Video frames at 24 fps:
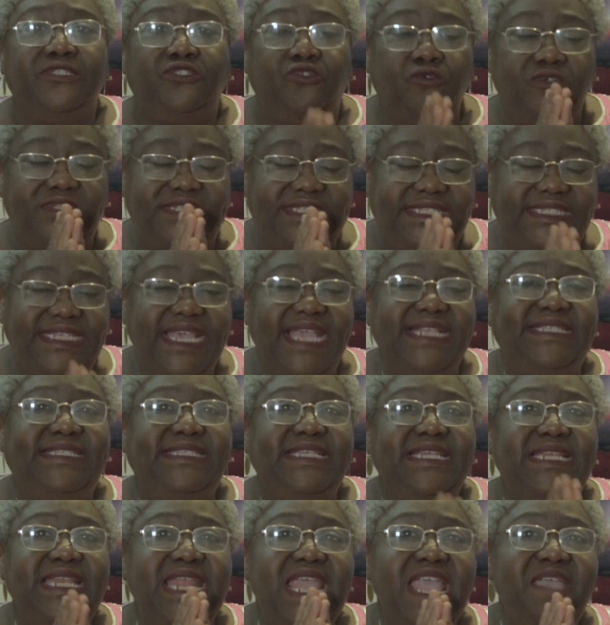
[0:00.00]
to
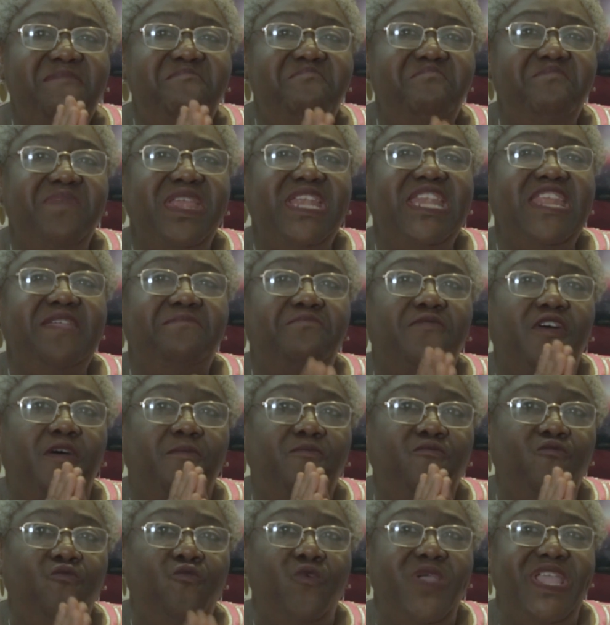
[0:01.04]
setting a
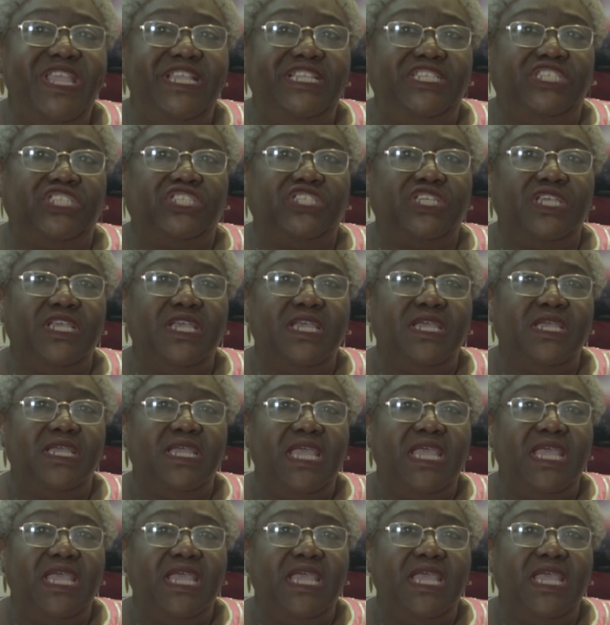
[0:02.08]
minimum wage,